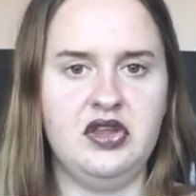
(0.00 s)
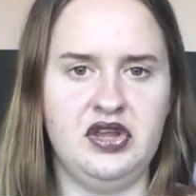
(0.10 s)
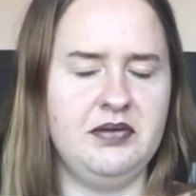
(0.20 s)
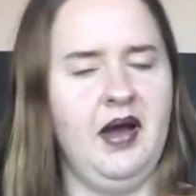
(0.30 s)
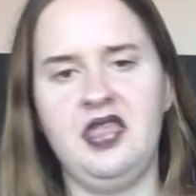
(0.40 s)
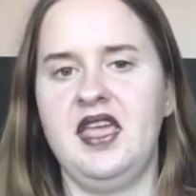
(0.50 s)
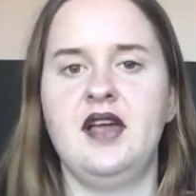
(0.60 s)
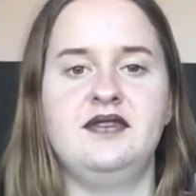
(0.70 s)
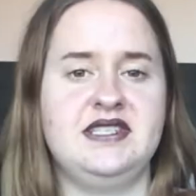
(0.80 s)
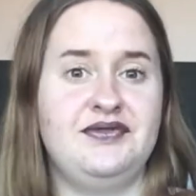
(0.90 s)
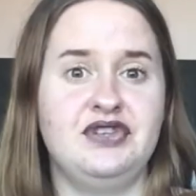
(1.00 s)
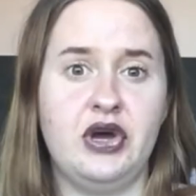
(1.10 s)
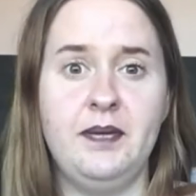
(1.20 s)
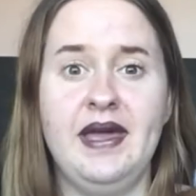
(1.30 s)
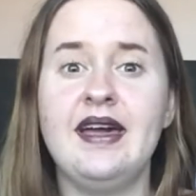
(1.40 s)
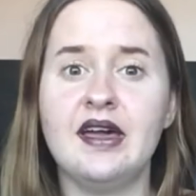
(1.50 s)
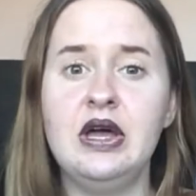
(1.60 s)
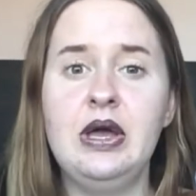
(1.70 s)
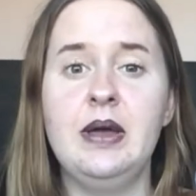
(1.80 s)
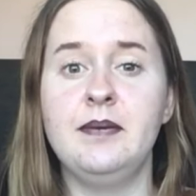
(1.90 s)
you might think of a different topic
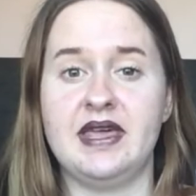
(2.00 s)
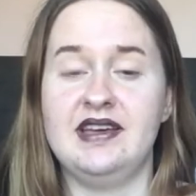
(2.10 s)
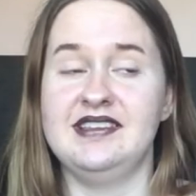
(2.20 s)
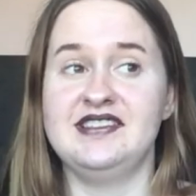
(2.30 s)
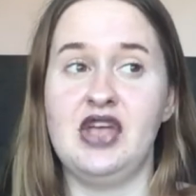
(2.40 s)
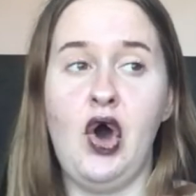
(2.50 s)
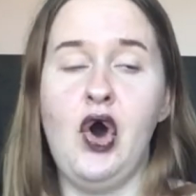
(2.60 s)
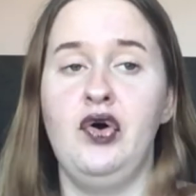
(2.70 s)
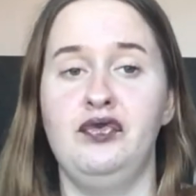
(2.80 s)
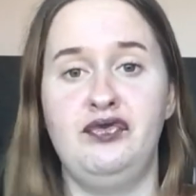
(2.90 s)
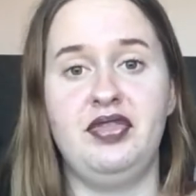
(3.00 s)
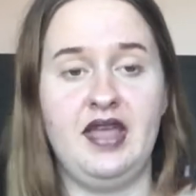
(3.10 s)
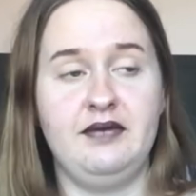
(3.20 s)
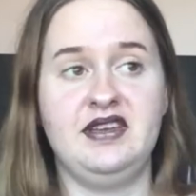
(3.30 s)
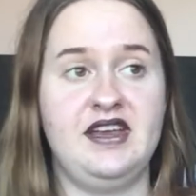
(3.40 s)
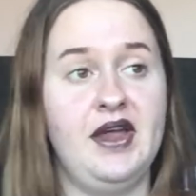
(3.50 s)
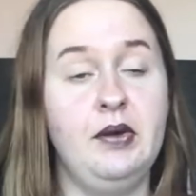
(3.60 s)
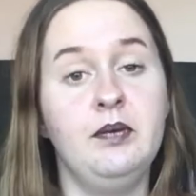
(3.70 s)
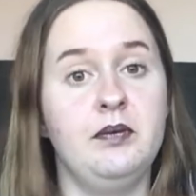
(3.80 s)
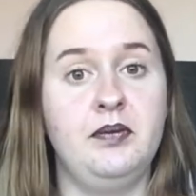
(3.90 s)
because of that video
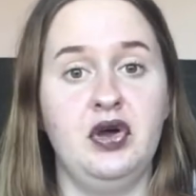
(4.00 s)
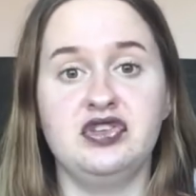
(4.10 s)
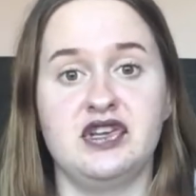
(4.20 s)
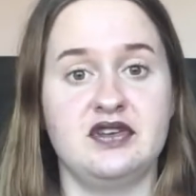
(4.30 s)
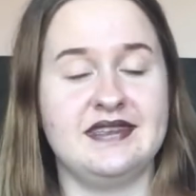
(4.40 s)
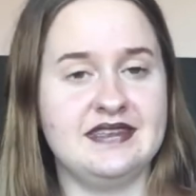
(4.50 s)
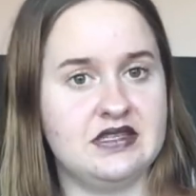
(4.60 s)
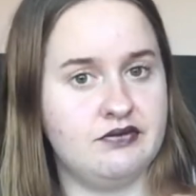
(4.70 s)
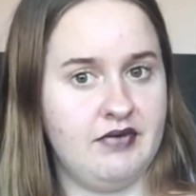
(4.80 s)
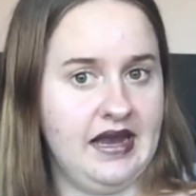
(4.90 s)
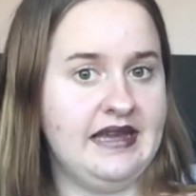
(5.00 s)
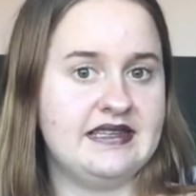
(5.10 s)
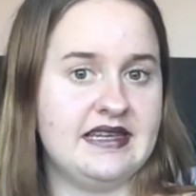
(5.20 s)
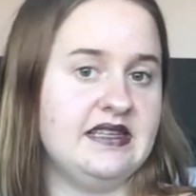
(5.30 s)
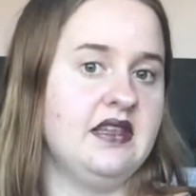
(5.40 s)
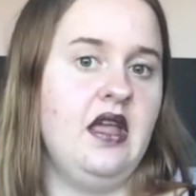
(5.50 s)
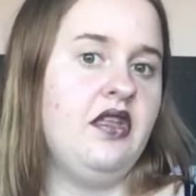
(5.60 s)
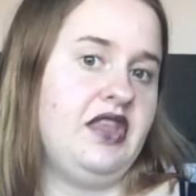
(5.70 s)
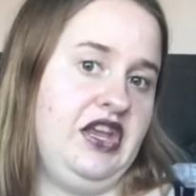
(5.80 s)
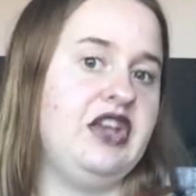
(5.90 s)
but as long as it's related
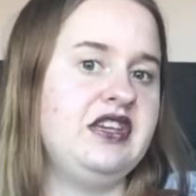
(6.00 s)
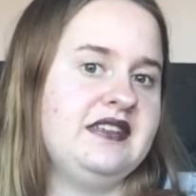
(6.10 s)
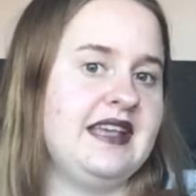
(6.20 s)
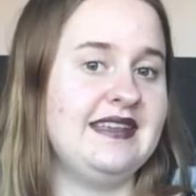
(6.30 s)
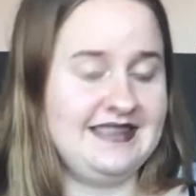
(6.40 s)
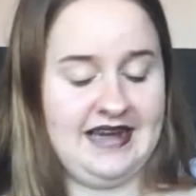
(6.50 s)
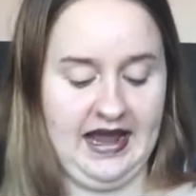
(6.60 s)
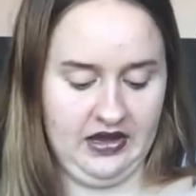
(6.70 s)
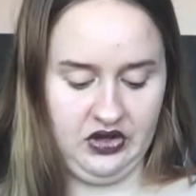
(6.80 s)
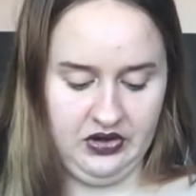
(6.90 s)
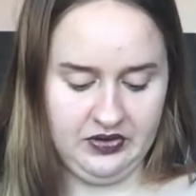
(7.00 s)
then you can use that as a tag